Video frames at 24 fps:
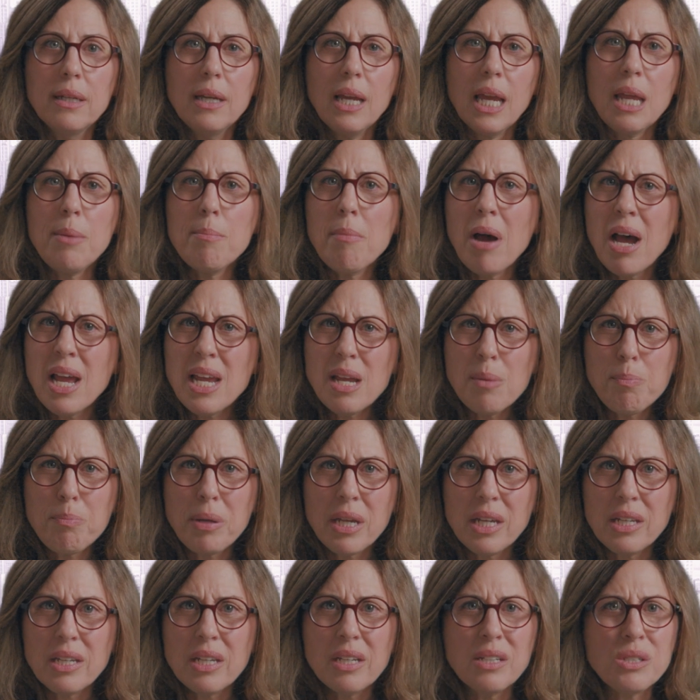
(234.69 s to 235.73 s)
In my
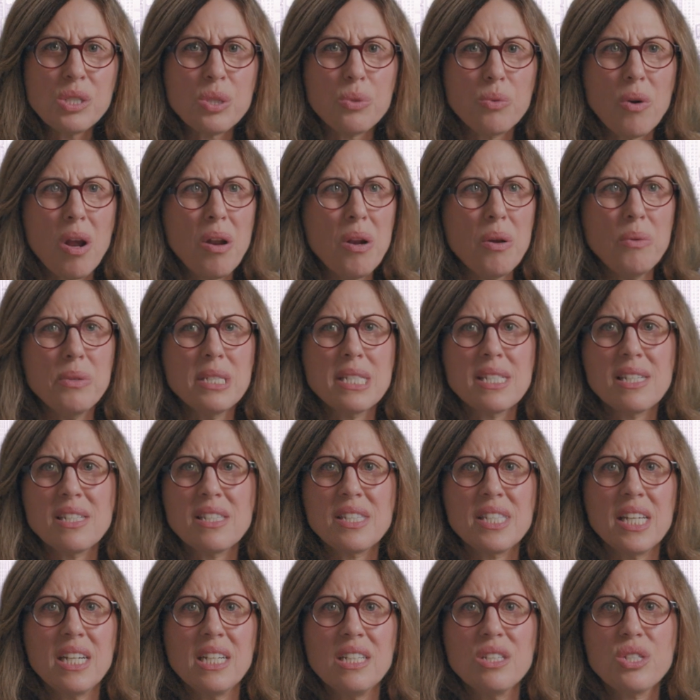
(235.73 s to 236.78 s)
opinion, Toronto is a
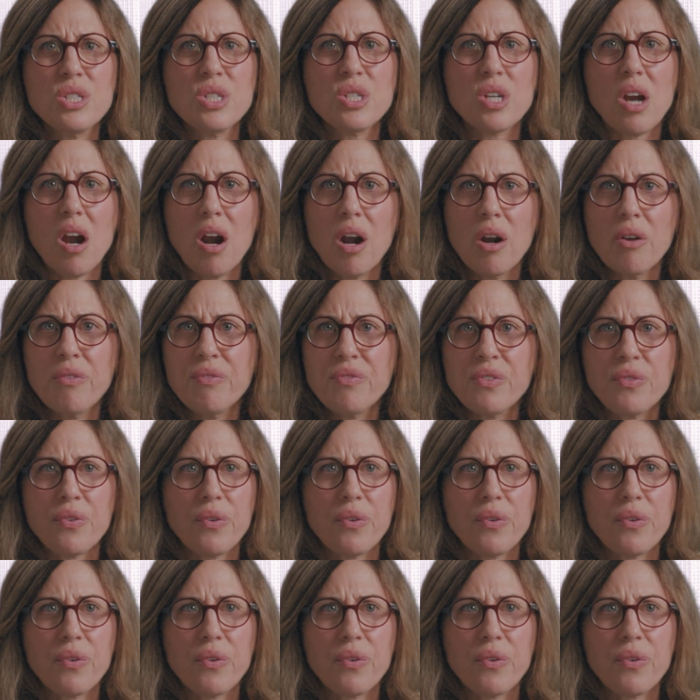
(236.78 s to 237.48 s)
city starved